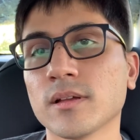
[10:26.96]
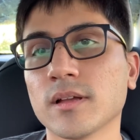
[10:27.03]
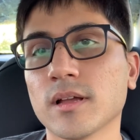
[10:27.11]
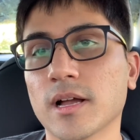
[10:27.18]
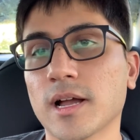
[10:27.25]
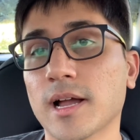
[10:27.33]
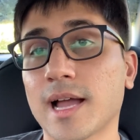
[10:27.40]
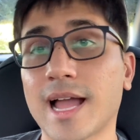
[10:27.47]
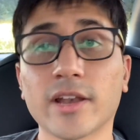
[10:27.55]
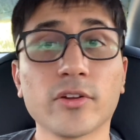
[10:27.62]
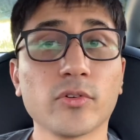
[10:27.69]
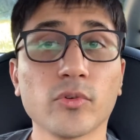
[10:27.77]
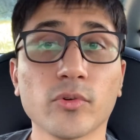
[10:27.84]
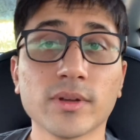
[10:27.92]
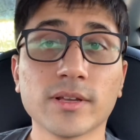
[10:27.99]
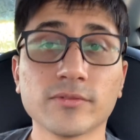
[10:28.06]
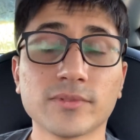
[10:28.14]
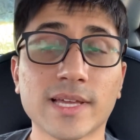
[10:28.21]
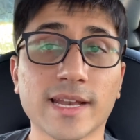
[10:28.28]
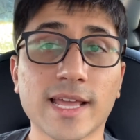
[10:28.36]
I don't know if
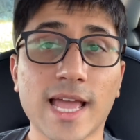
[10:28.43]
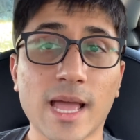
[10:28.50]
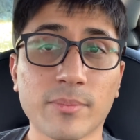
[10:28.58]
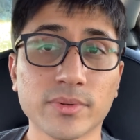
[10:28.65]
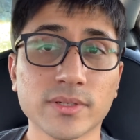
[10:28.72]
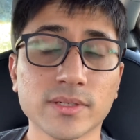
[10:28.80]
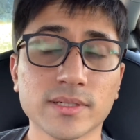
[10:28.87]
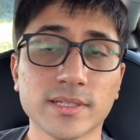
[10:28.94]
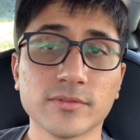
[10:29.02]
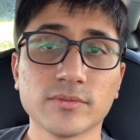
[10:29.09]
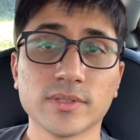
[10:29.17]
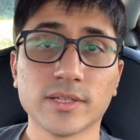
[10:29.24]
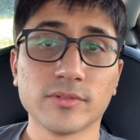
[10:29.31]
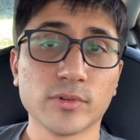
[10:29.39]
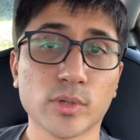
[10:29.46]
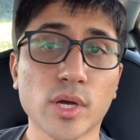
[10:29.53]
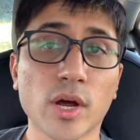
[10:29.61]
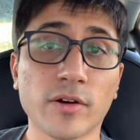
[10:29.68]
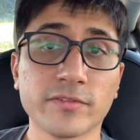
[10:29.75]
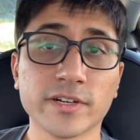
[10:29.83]
that happened, if they would
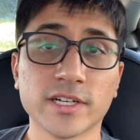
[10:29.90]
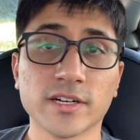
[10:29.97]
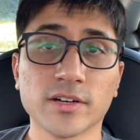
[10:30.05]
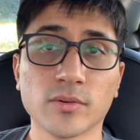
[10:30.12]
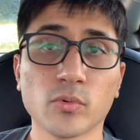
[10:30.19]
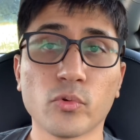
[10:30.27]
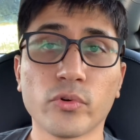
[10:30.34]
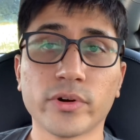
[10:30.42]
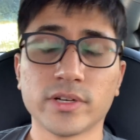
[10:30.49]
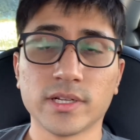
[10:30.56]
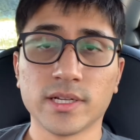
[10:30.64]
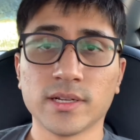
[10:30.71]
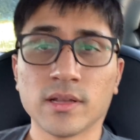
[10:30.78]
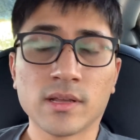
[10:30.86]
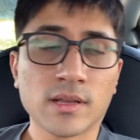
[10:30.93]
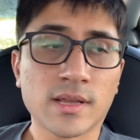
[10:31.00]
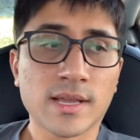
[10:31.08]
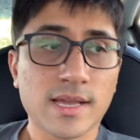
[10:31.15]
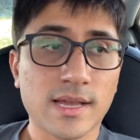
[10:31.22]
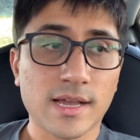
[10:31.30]
cover it under warranty.
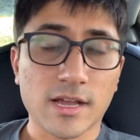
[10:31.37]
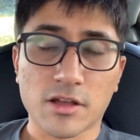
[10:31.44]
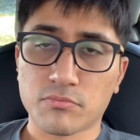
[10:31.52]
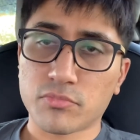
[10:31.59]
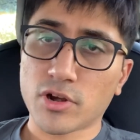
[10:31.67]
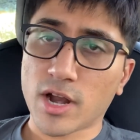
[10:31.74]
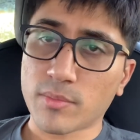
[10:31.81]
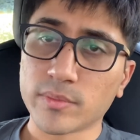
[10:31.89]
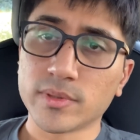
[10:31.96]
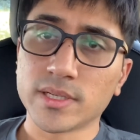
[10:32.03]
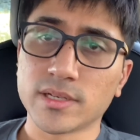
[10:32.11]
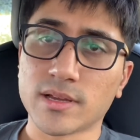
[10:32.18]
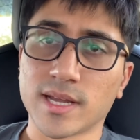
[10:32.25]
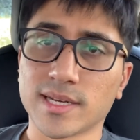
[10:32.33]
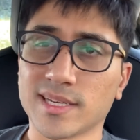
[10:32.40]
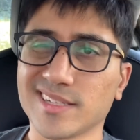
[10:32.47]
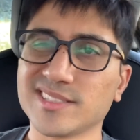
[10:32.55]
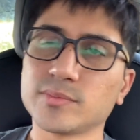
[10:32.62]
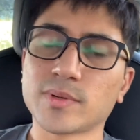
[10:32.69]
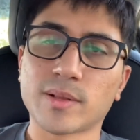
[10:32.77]
Probably not, and
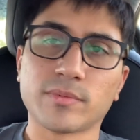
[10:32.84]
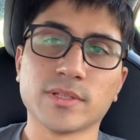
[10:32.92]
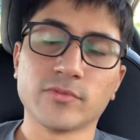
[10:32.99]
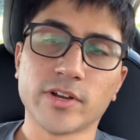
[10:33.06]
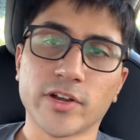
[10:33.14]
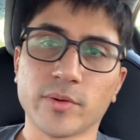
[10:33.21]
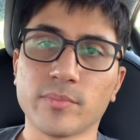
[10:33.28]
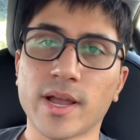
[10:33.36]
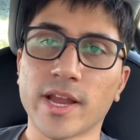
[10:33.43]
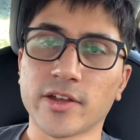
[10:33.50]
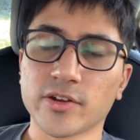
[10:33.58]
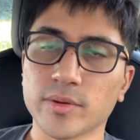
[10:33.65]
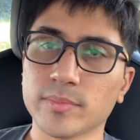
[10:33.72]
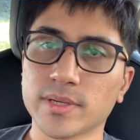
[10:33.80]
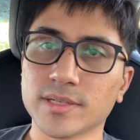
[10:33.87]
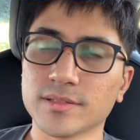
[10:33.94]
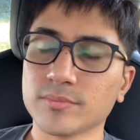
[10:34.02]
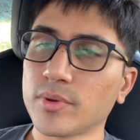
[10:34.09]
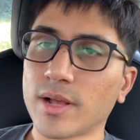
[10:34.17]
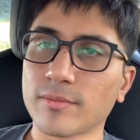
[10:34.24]
it's probably very minor, but
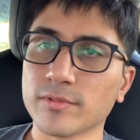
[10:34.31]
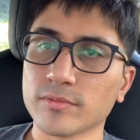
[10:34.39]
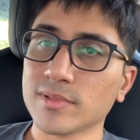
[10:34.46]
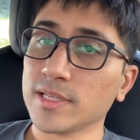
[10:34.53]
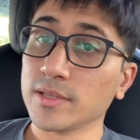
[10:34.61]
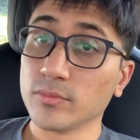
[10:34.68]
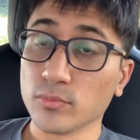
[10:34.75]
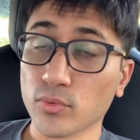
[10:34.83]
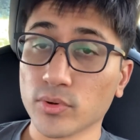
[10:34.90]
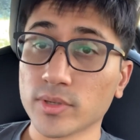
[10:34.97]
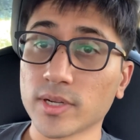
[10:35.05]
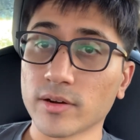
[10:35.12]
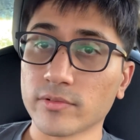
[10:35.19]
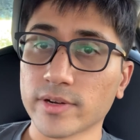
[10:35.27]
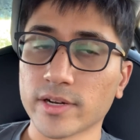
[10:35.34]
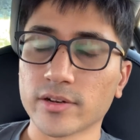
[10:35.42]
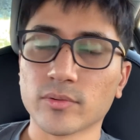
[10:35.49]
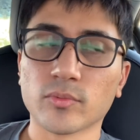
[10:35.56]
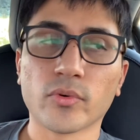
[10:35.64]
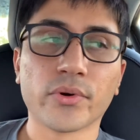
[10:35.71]
probably won't cover it
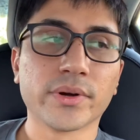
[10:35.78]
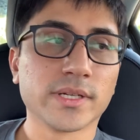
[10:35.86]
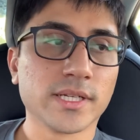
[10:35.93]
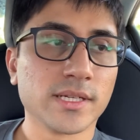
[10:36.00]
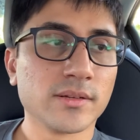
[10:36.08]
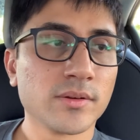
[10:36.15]
under warranty.